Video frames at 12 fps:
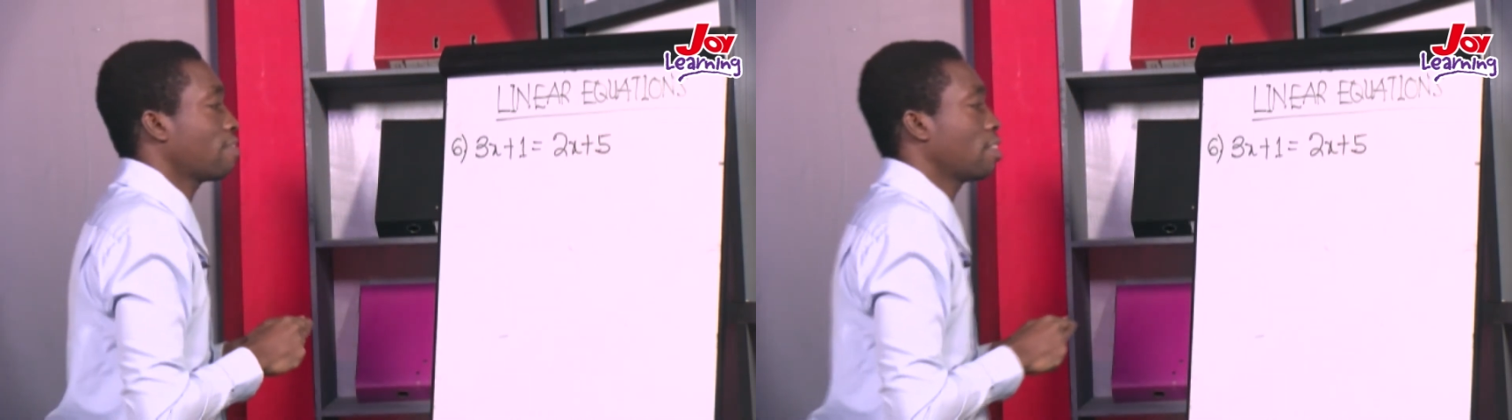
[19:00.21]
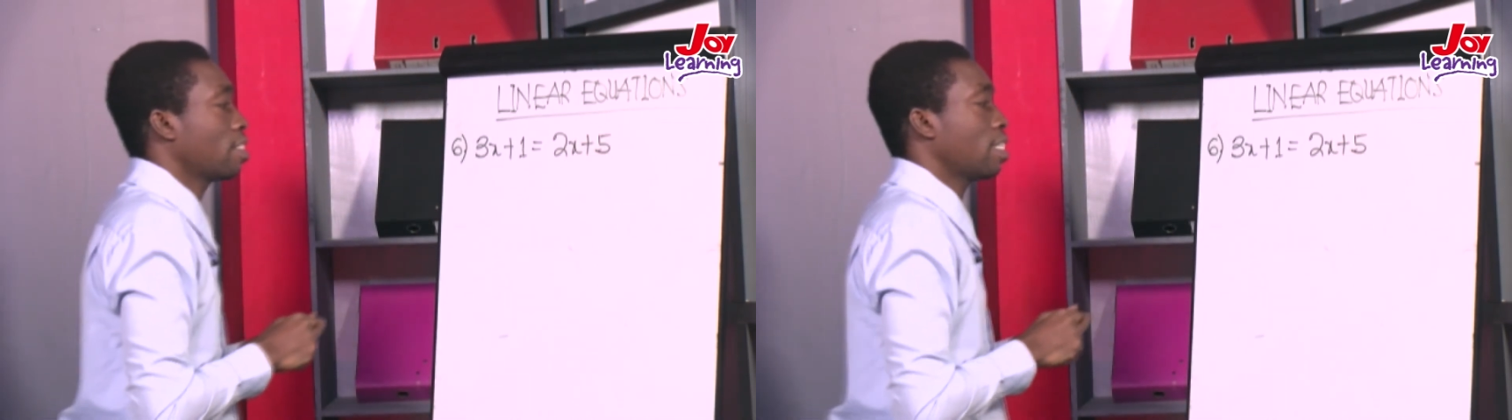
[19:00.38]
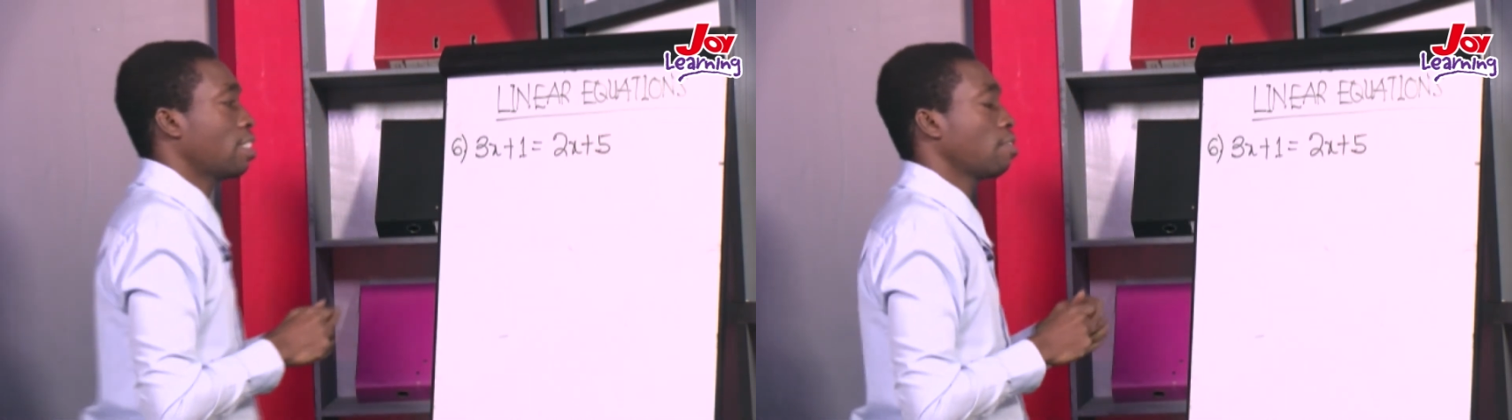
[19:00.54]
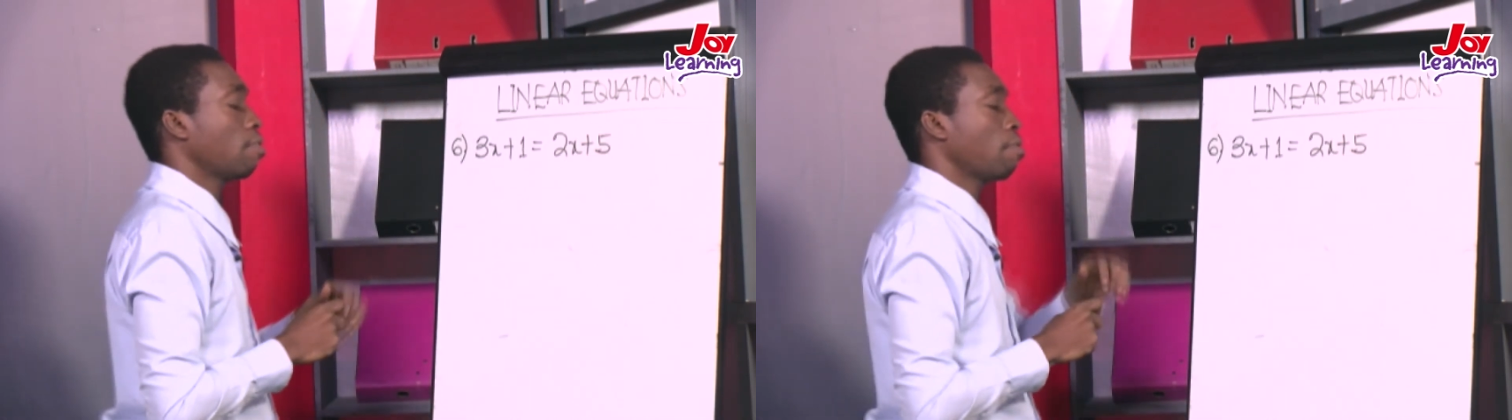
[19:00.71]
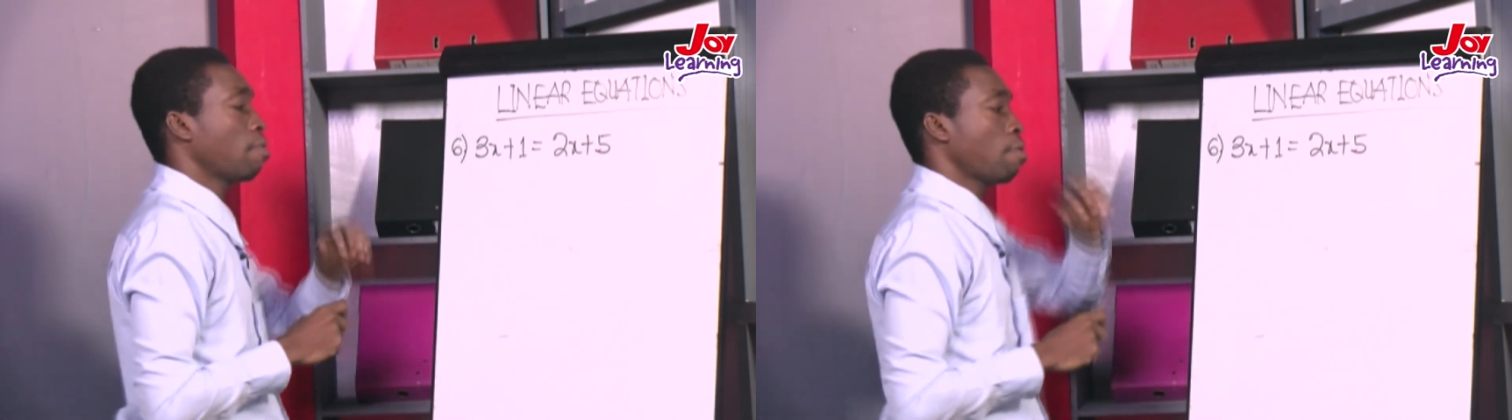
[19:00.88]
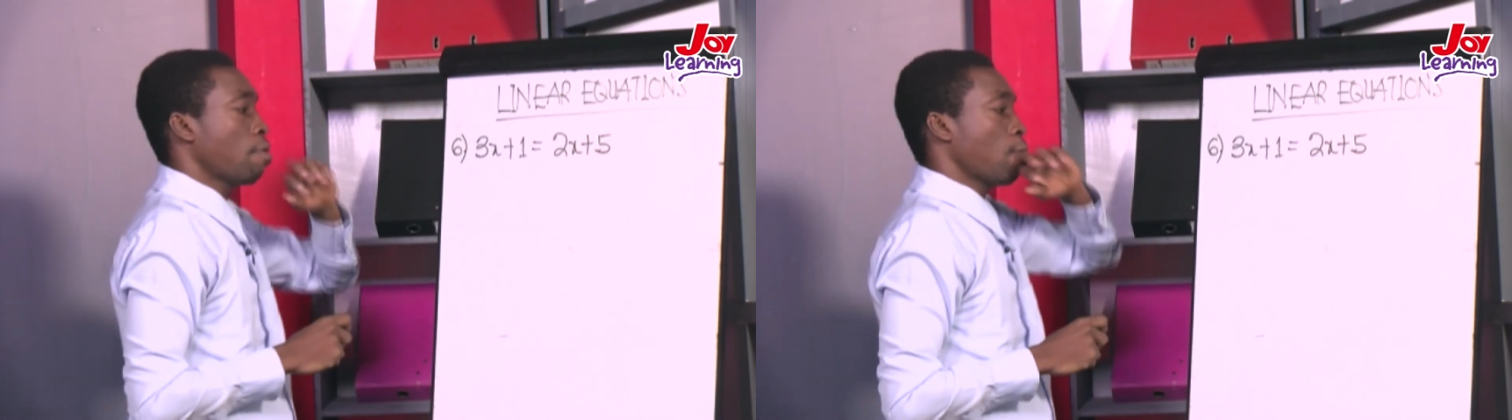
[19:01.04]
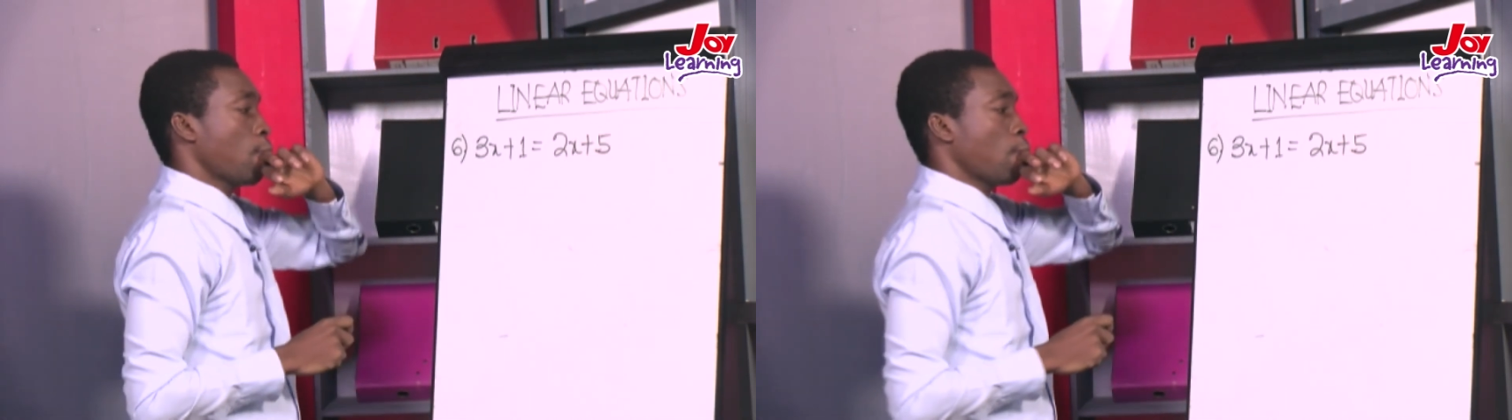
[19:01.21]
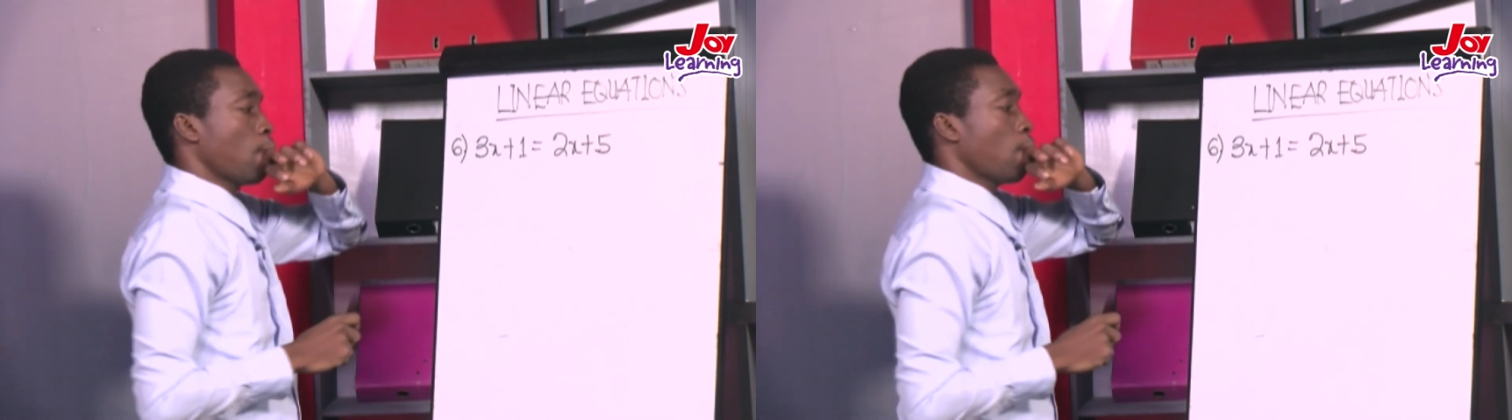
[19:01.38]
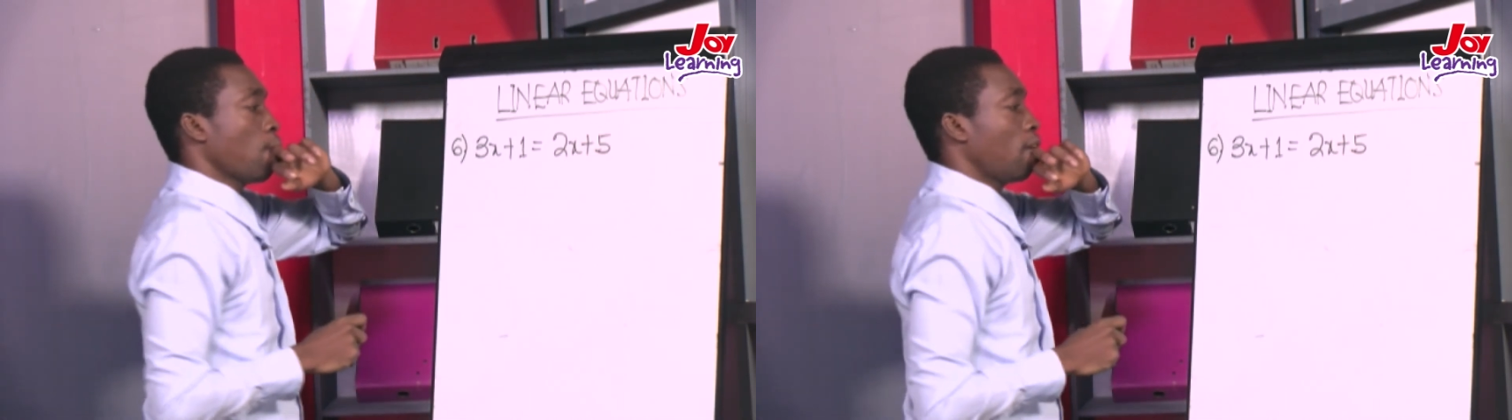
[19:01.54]
Okay, so
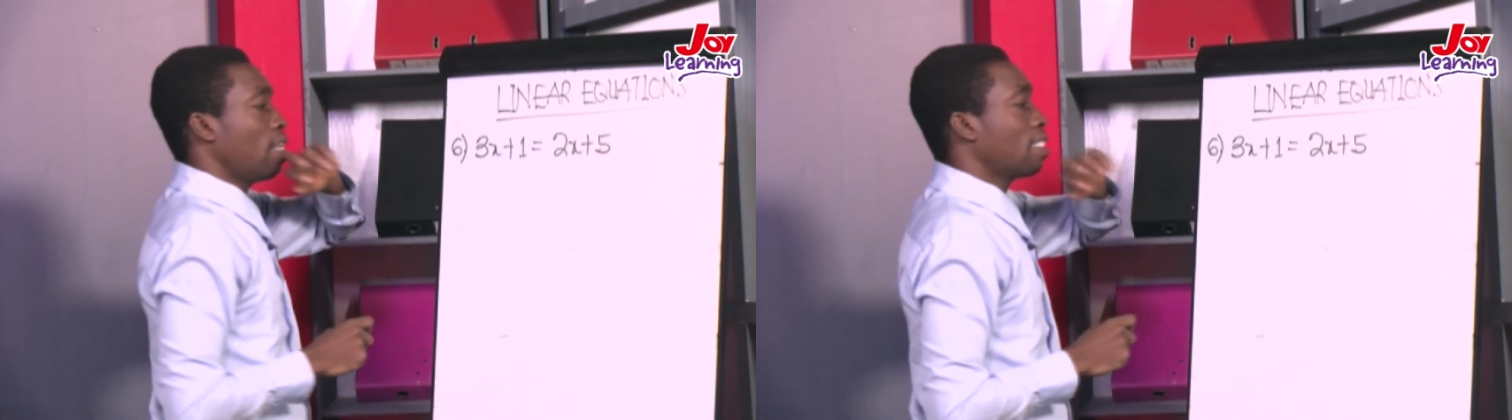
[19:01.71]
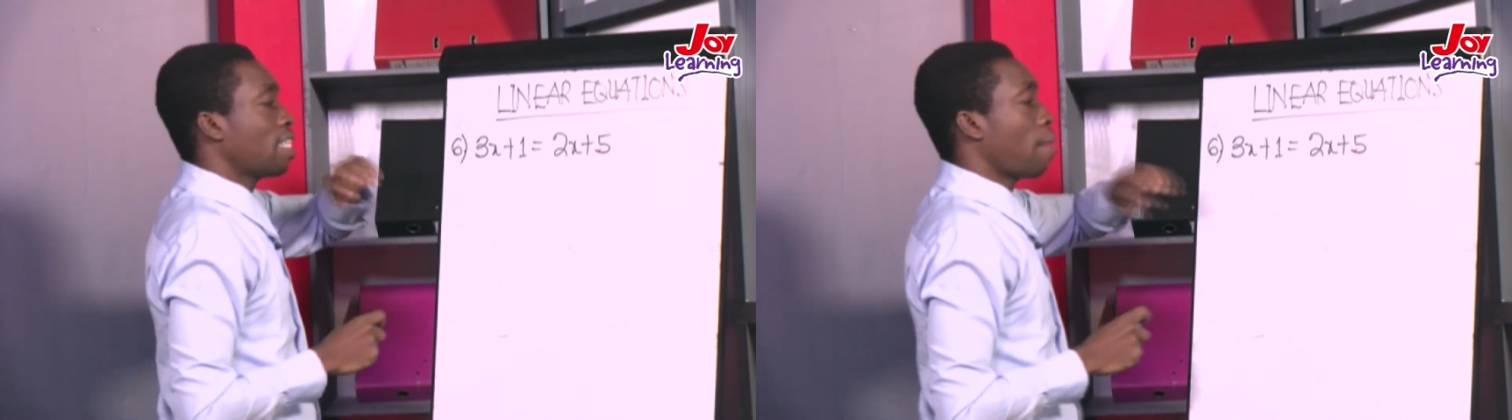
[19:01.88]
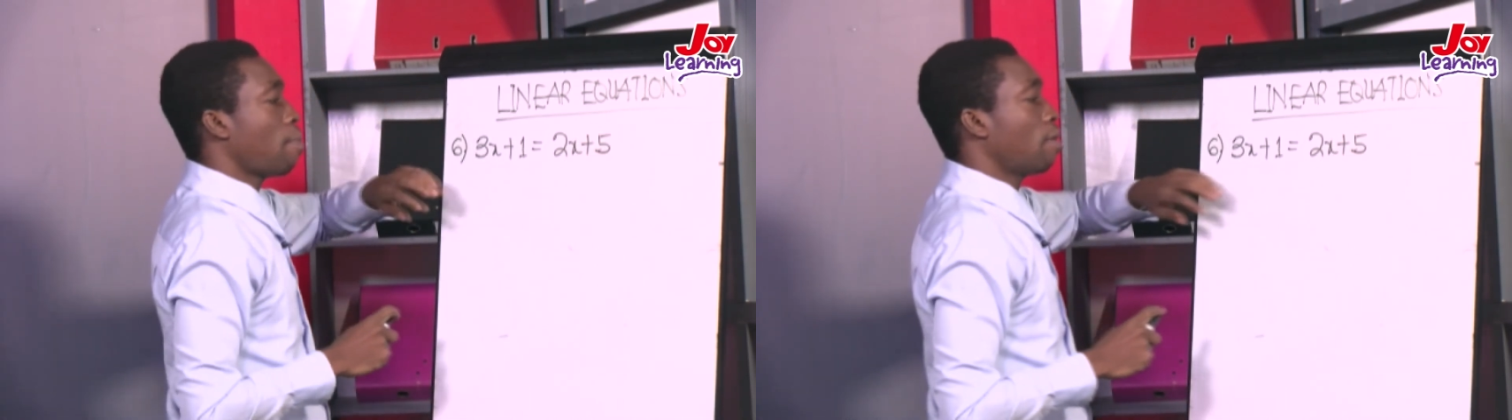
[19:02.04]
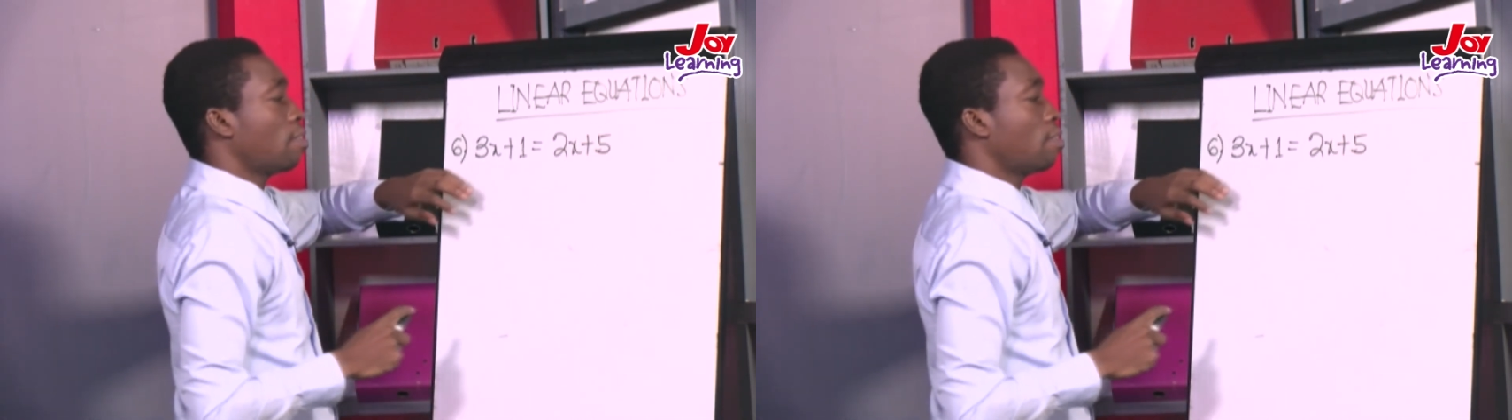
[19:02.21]
this time around,